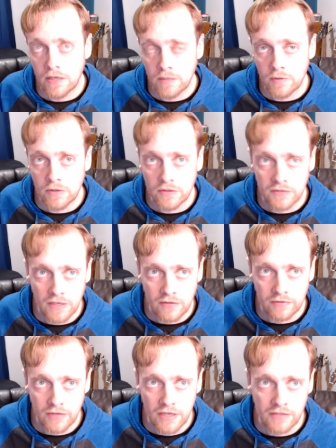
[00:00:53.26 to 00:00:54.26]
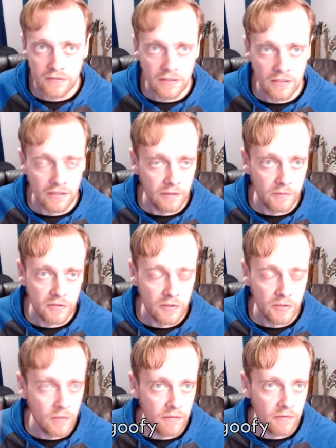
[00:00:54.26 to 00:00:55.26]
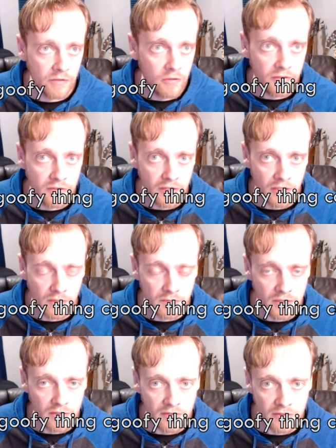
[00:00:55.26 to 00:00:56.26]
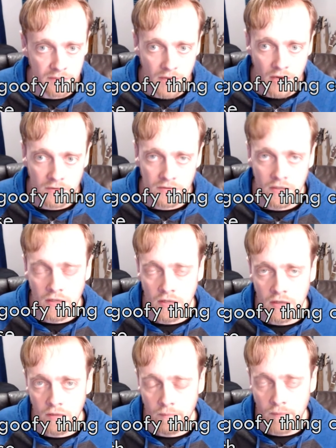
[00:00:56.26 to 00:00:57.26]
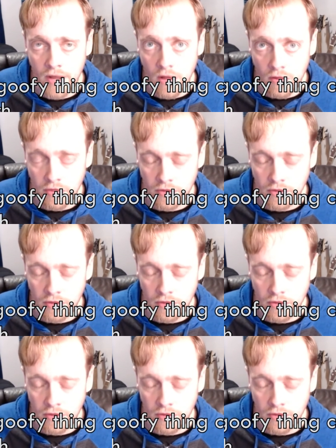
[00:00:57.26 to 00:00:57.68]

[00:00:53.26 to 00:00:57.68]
I'm going to say a phrase and I'm going to see whatever goofy thing comes out of his mouth mouth